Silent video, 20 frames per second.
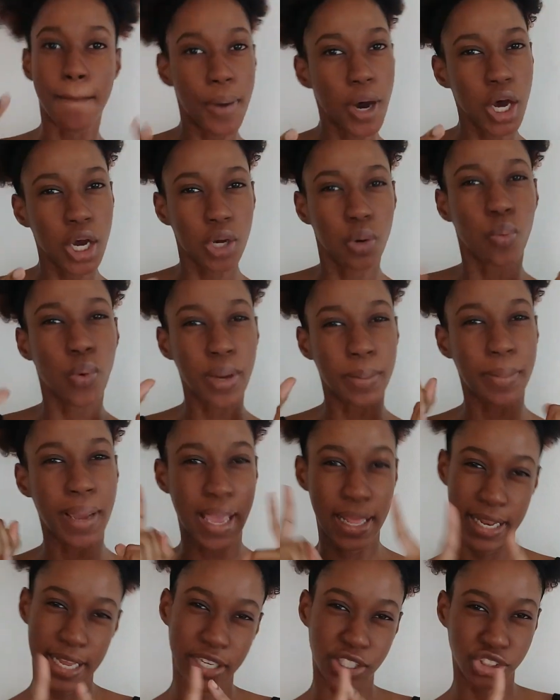but when
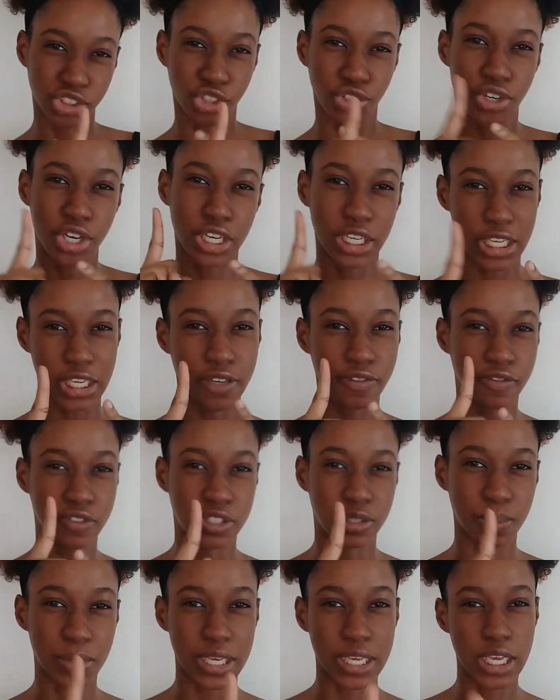my lecturer
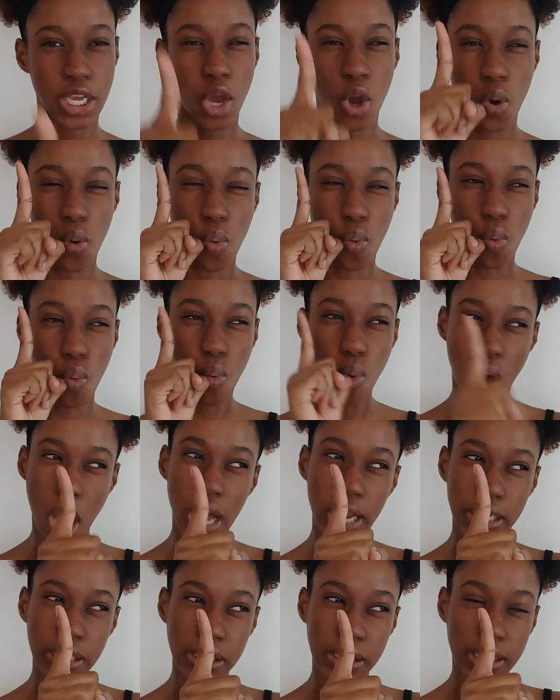gives me
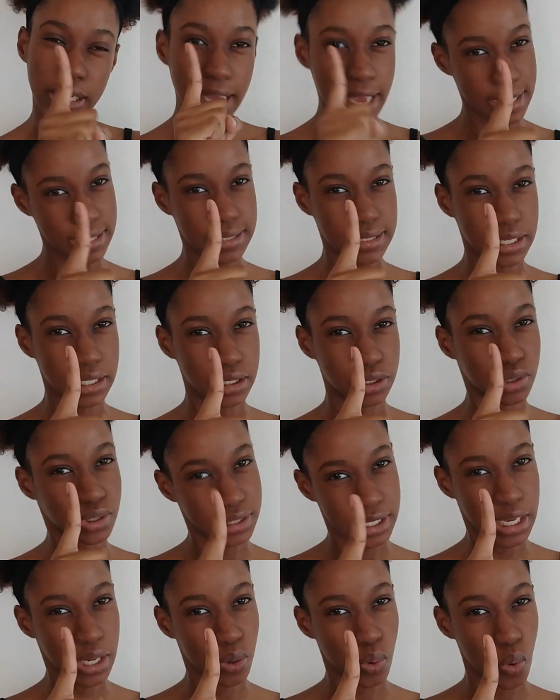1 essay
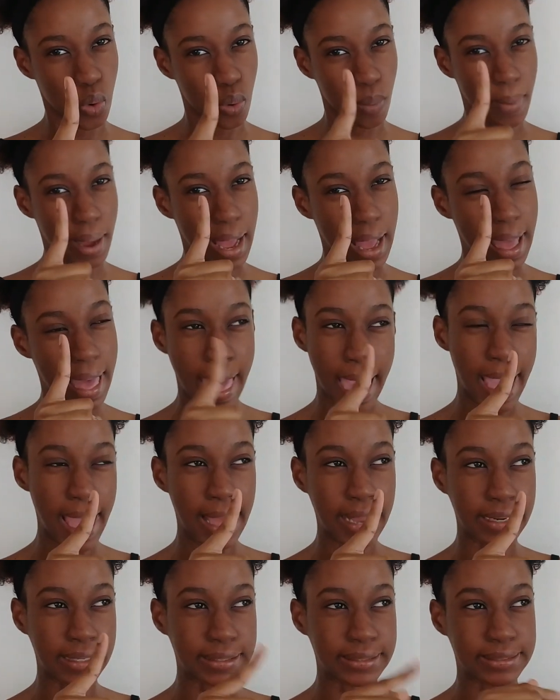to take home
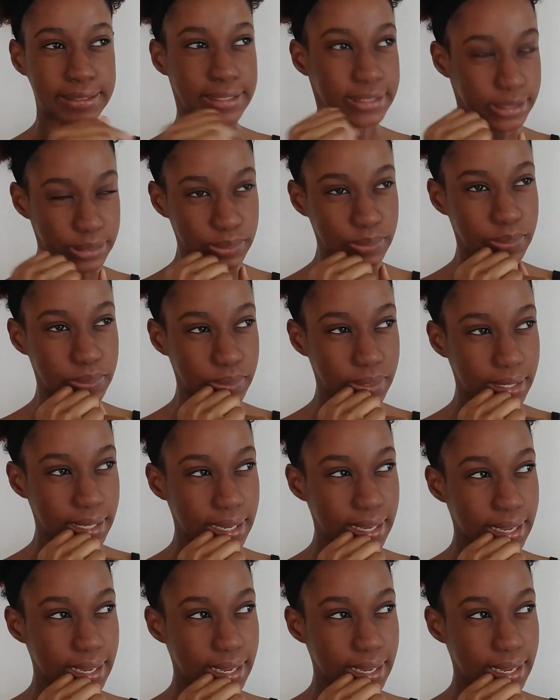and to do,